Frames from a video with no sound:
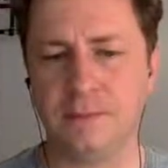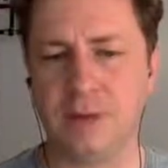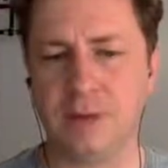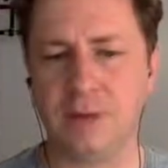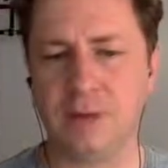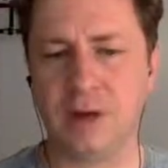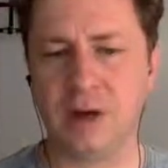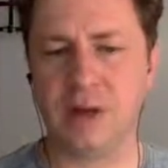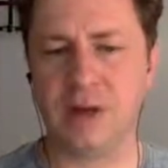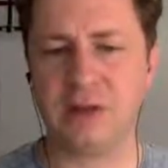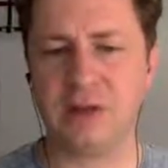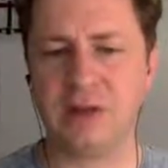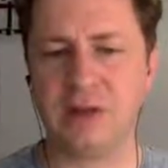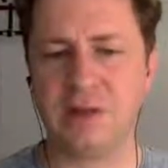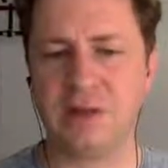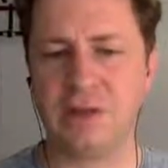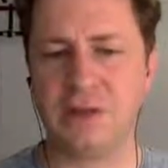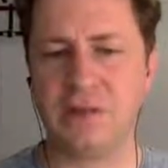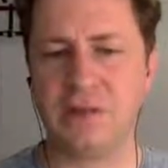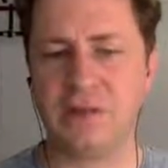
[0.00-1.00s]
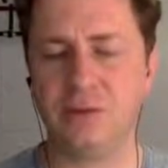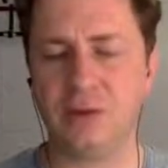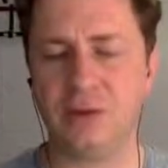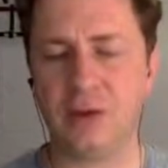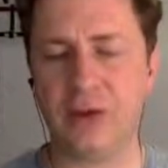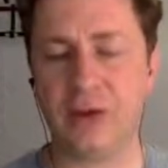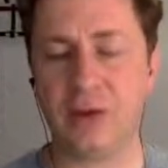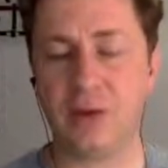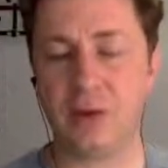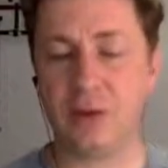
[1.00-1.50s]
Alright, so
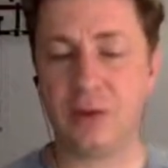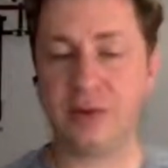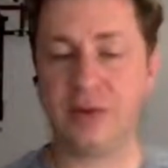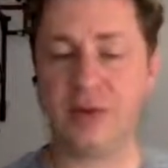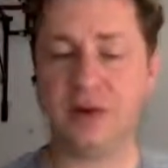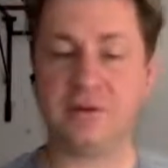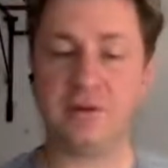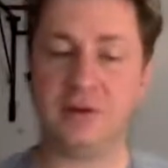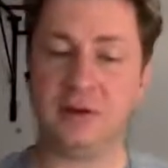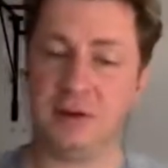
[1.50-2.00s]
now what we have to